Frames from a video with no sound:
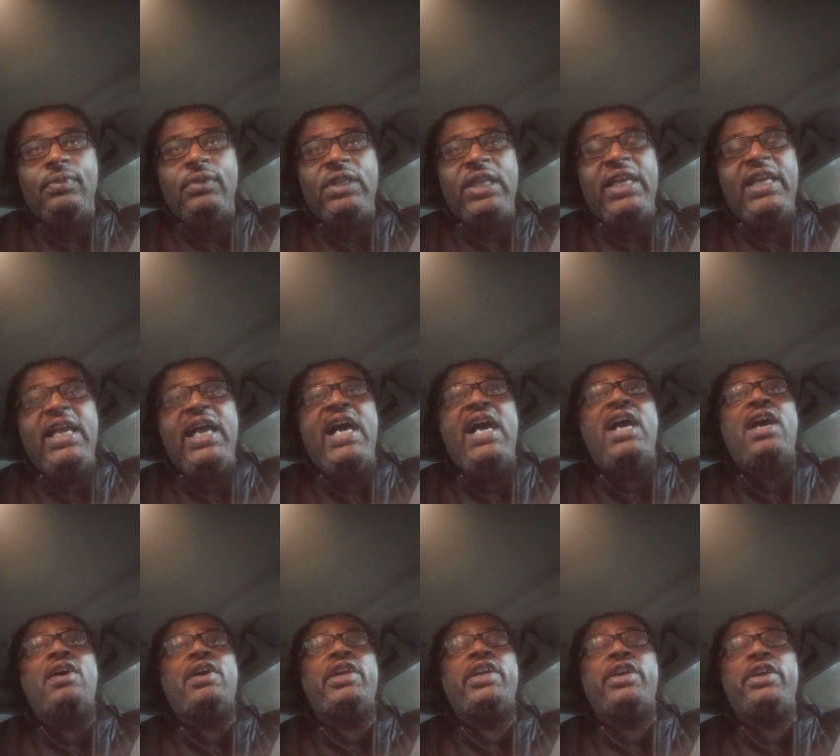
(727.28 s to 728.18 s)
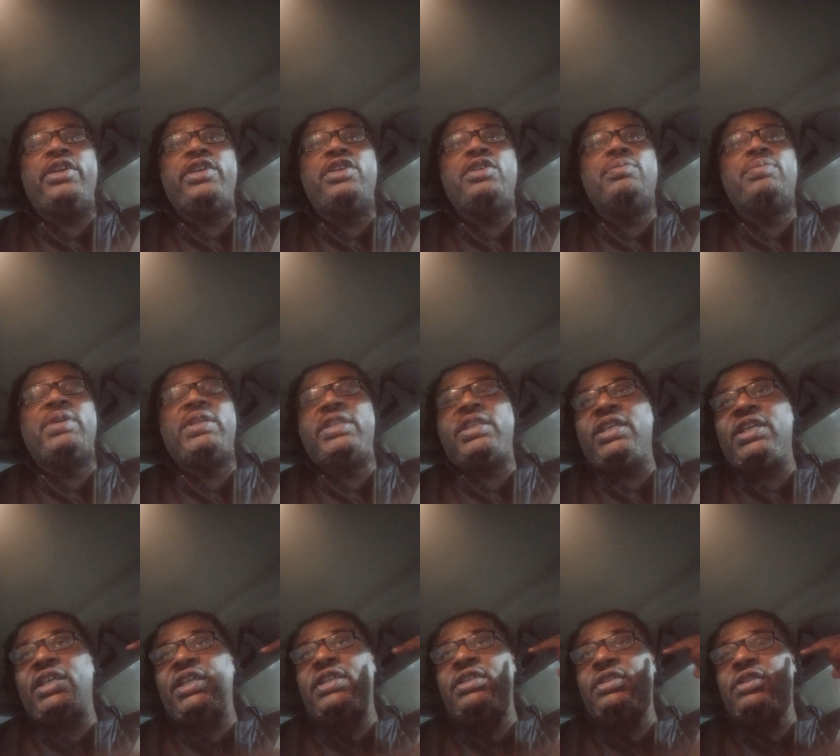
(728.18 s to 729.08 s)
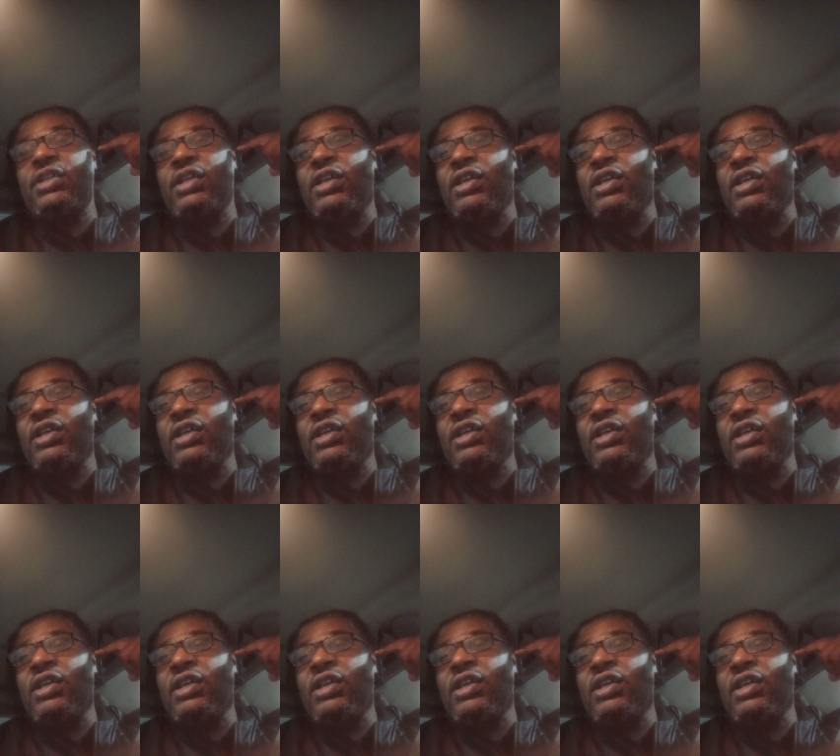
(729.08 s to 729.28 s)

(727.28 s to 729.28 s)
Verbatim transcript: Like I'll hear you, but then